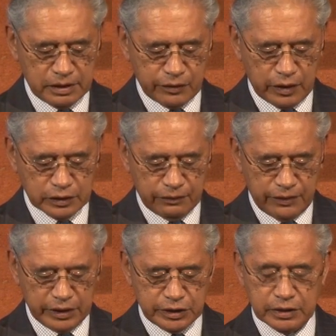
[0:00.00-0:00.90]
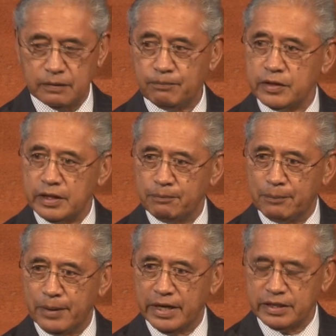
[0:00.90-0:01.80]
of Conservation, Te
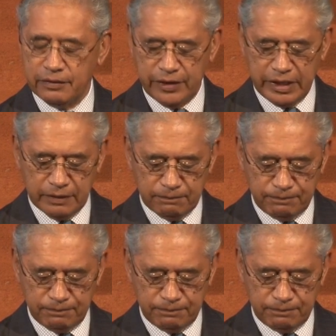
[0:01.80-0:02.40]
Papaatapai,